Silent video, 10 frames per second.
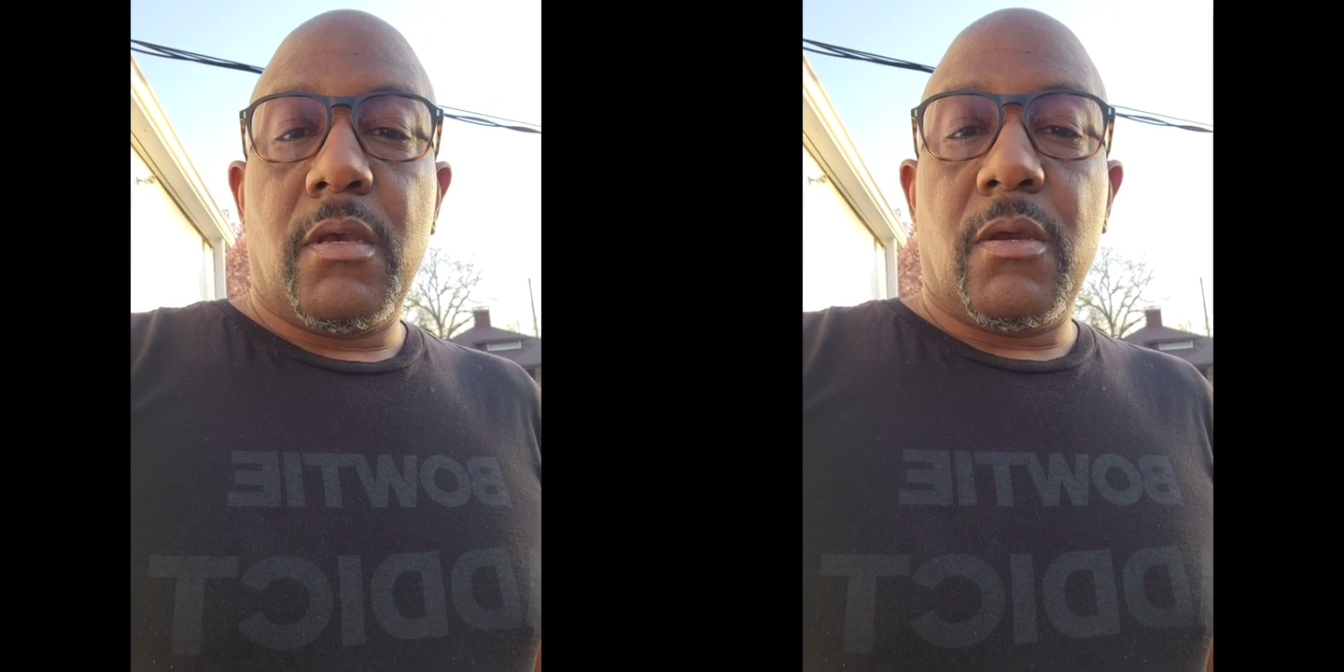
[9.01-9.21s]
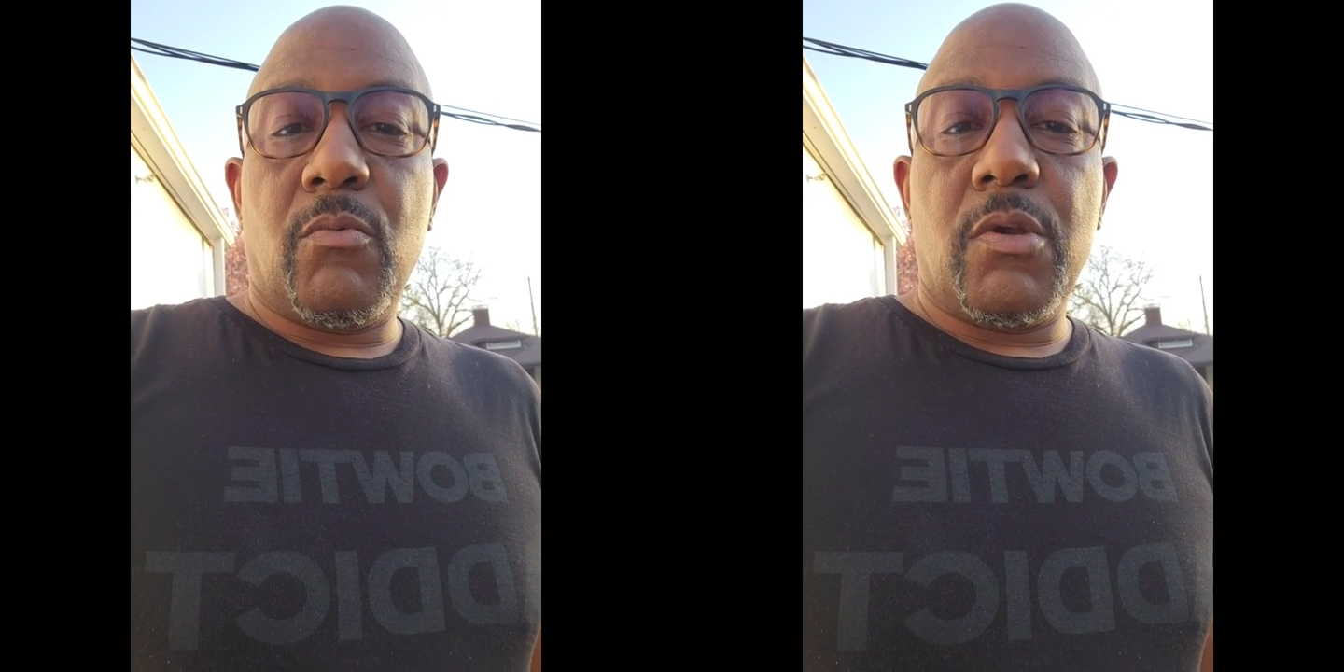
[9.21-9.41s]

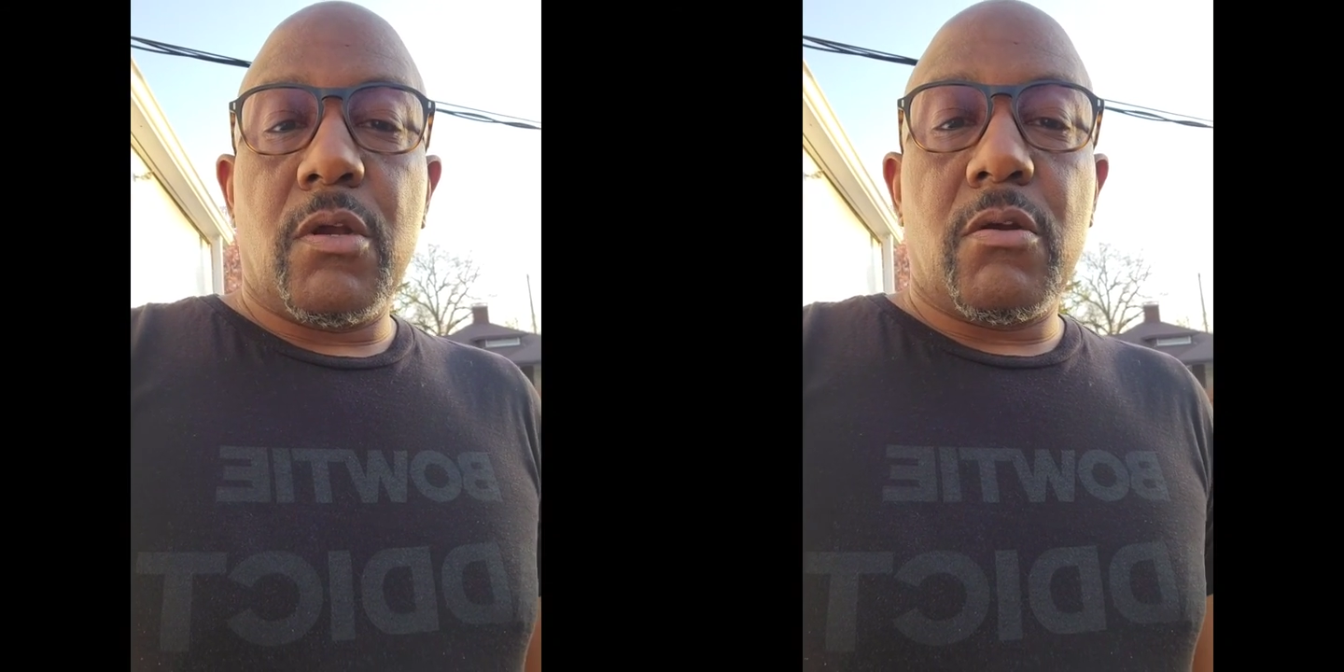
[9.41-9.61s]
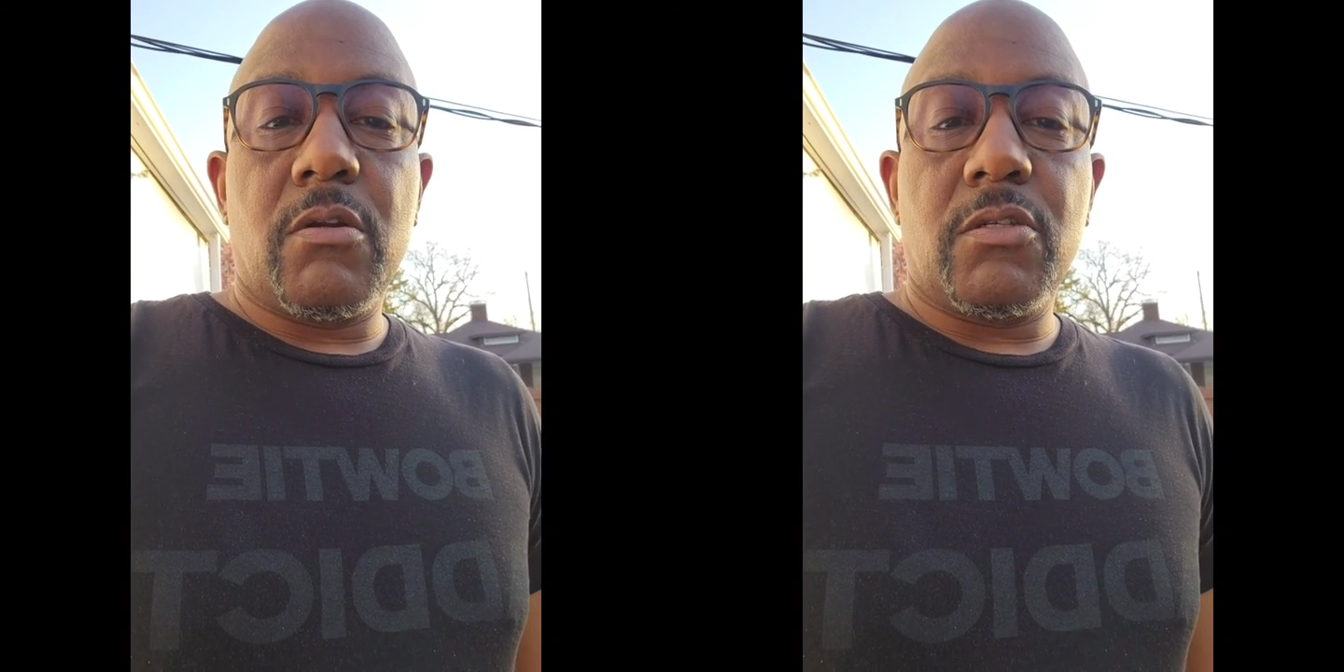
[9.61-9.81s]
and
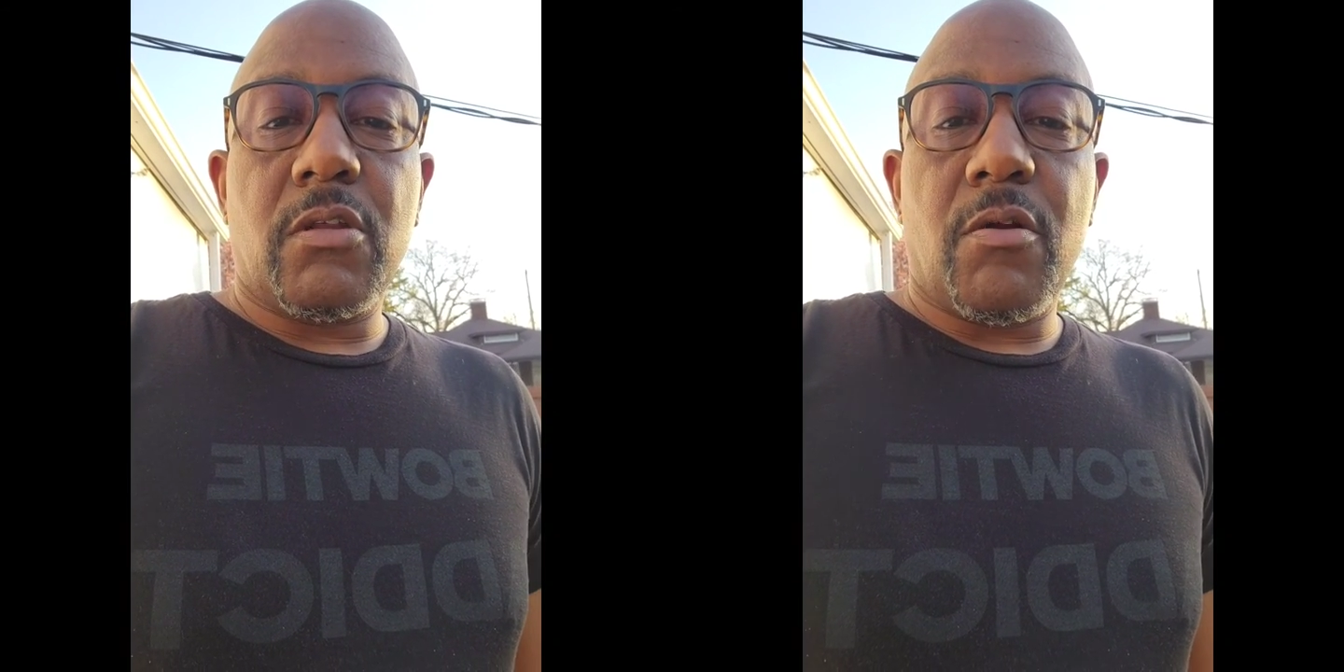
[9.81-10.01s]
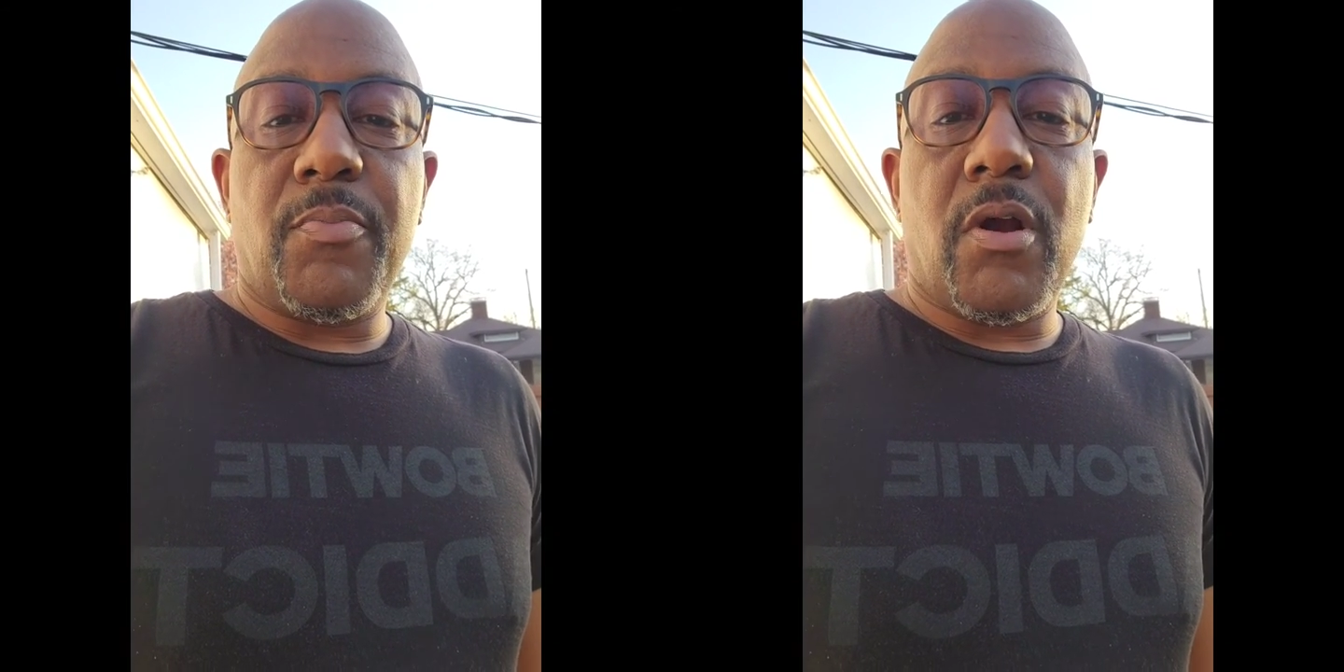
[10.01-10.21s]
we are going to start